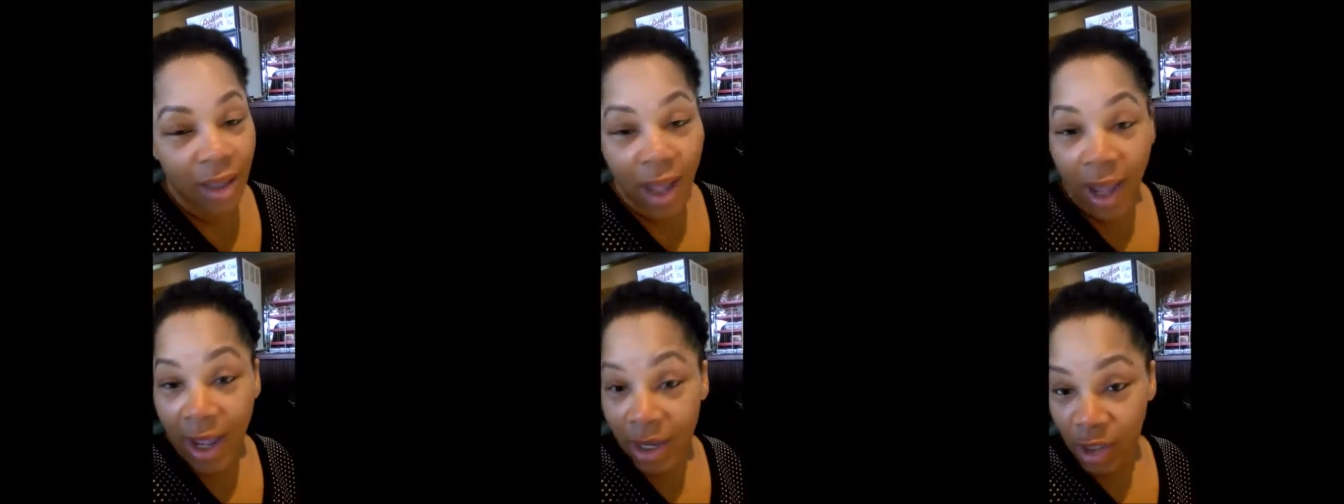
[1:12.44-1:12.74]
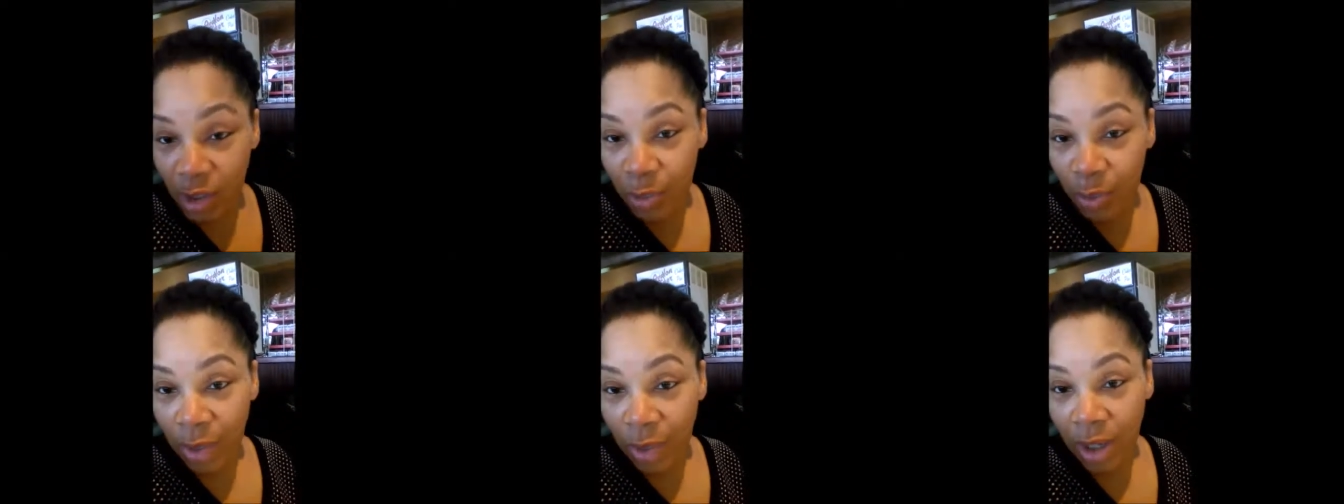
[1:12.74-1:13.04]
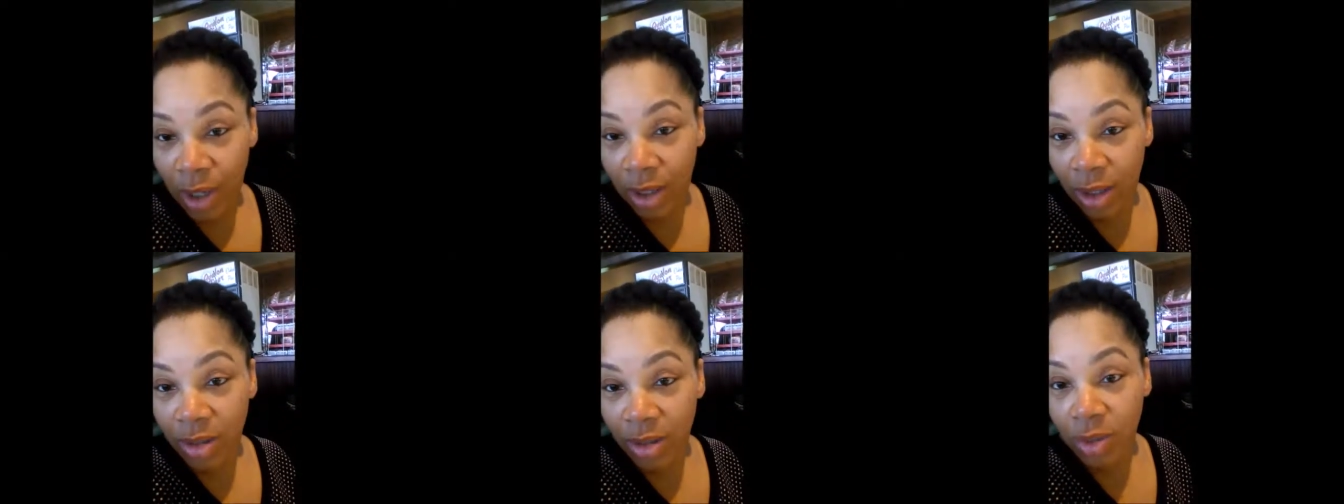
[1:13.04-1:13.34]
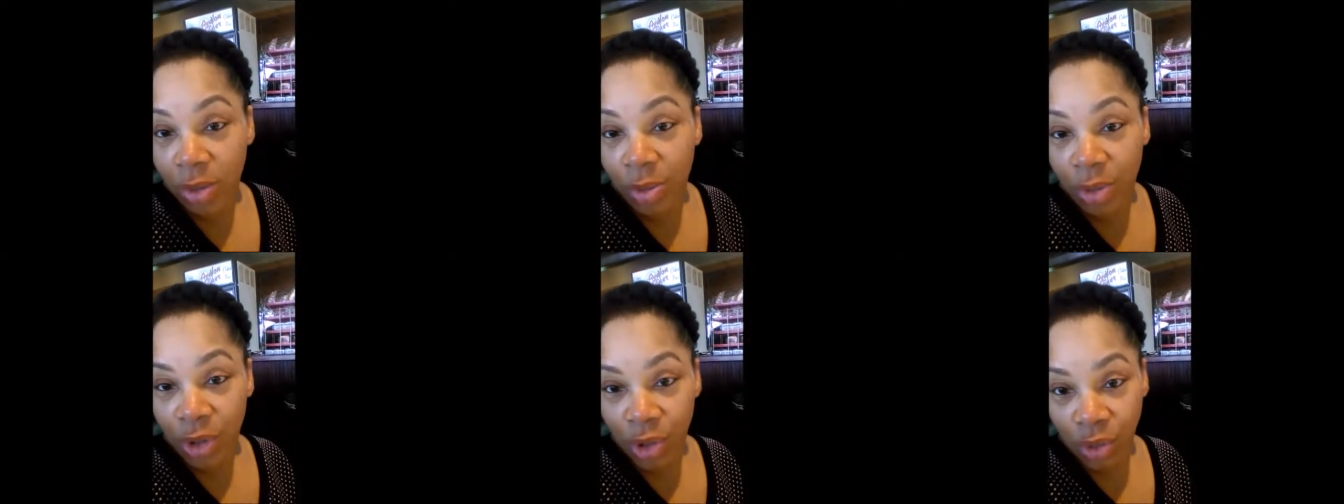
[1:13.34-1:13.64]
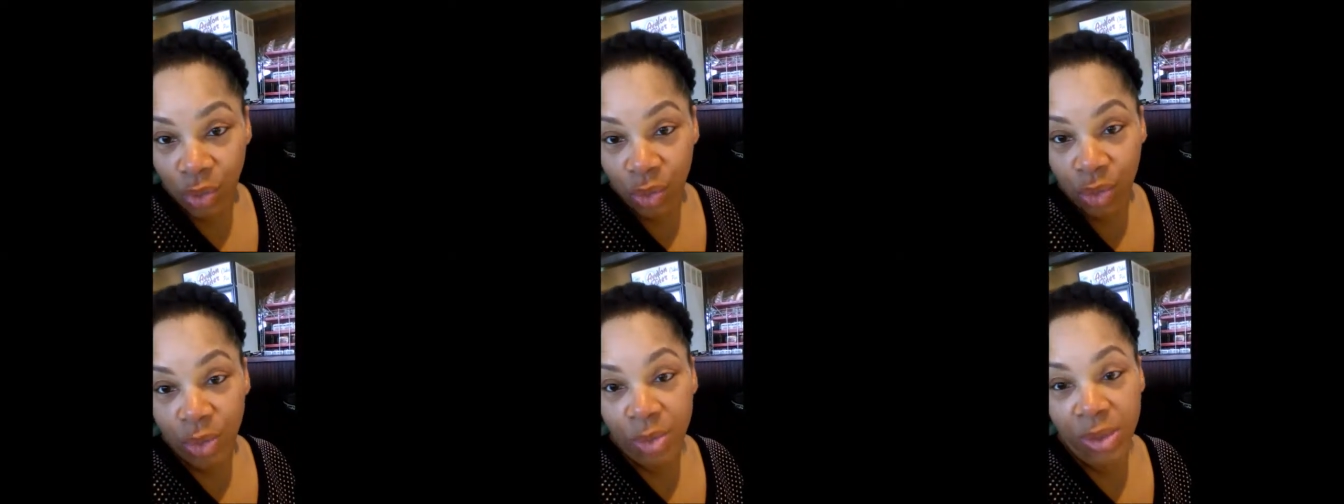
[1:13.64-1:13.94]
hash browns and
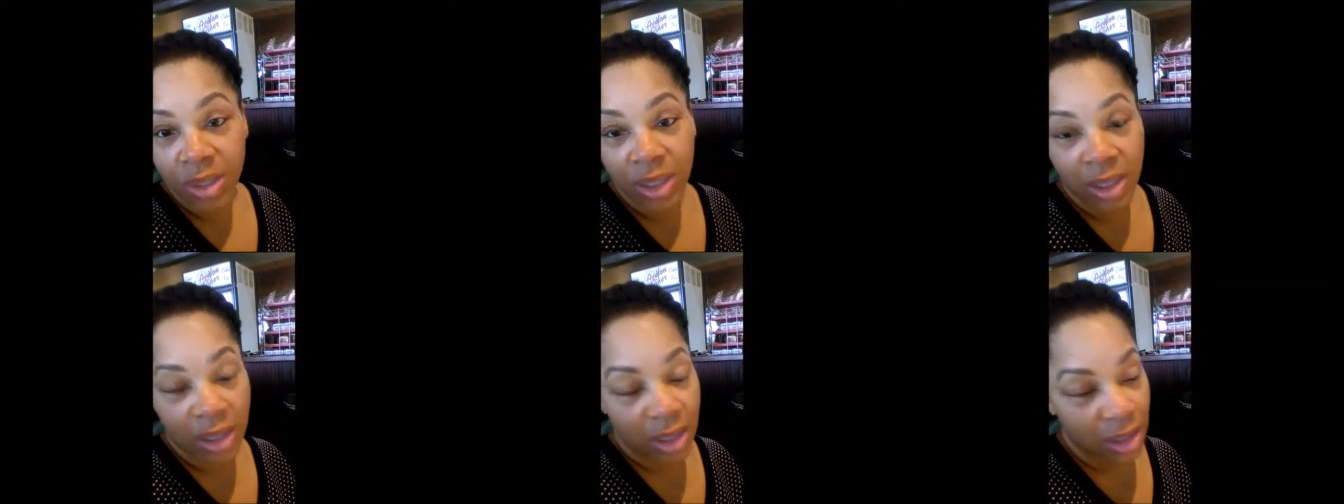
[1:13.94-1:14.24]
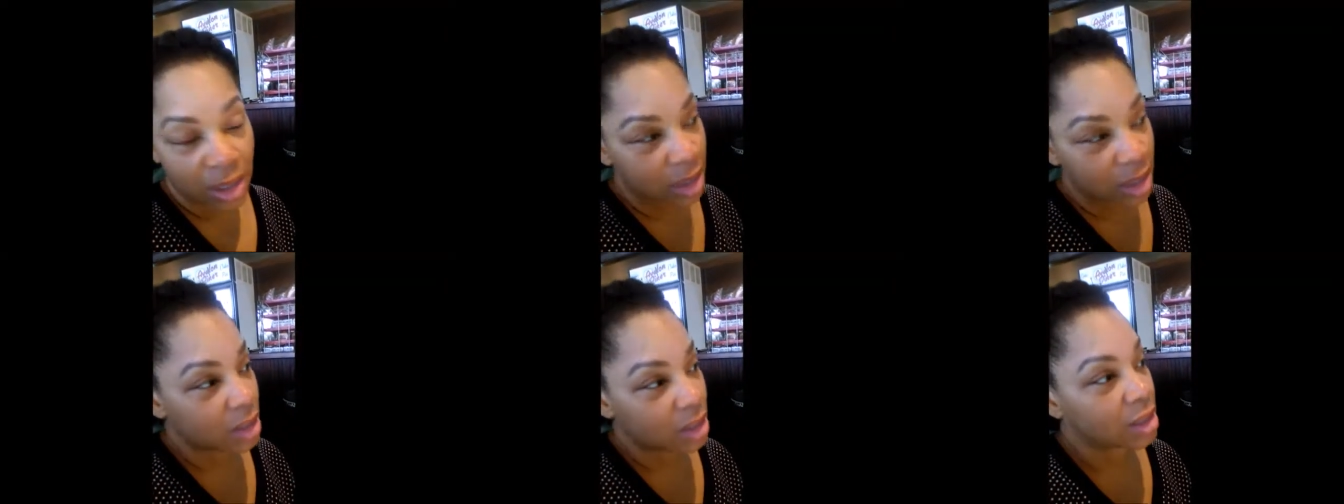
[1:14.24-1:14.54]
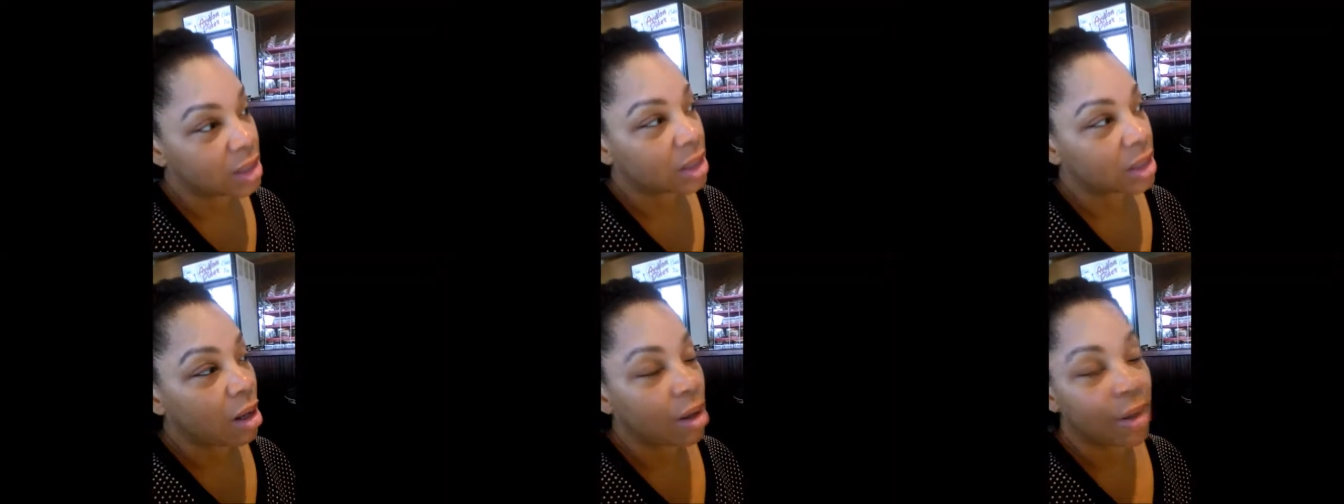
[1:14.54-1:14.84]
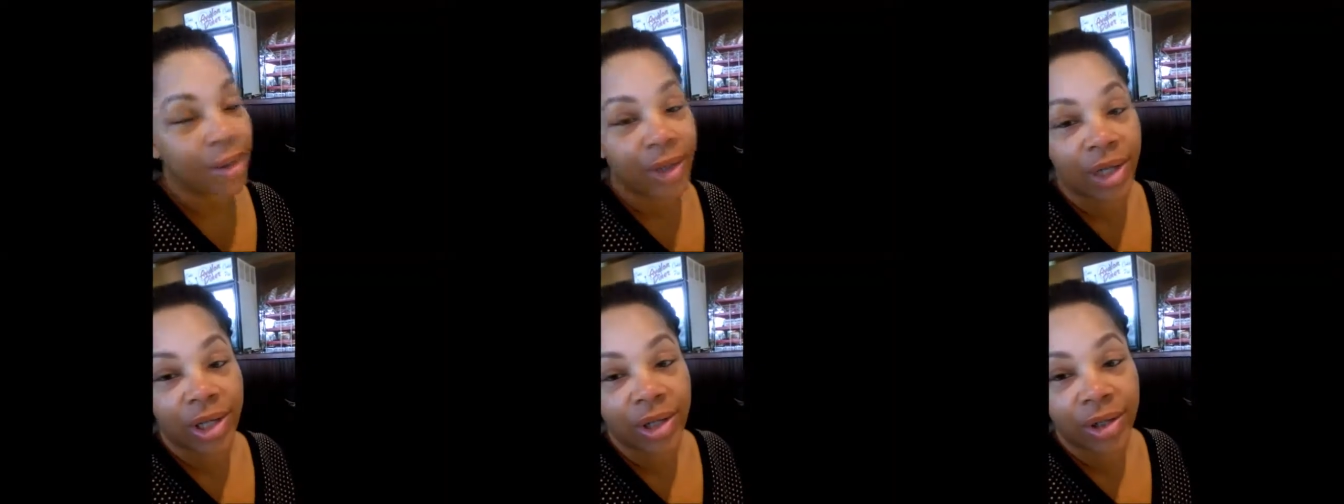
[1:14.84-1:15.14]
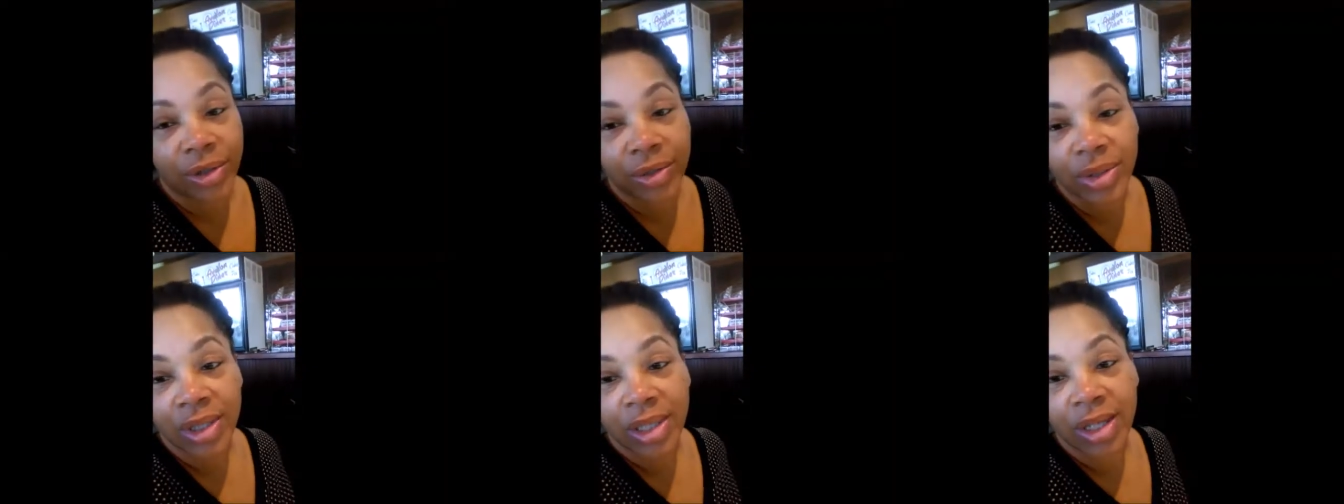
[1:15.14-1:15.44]
mushrooms and onions and all that good
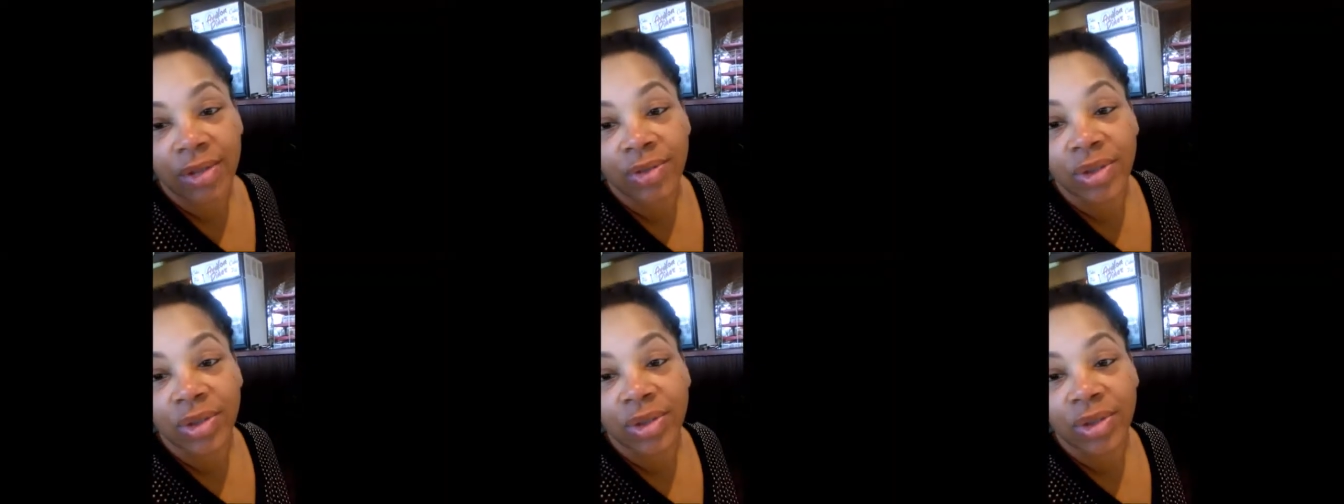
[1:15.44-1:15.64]
old stuff.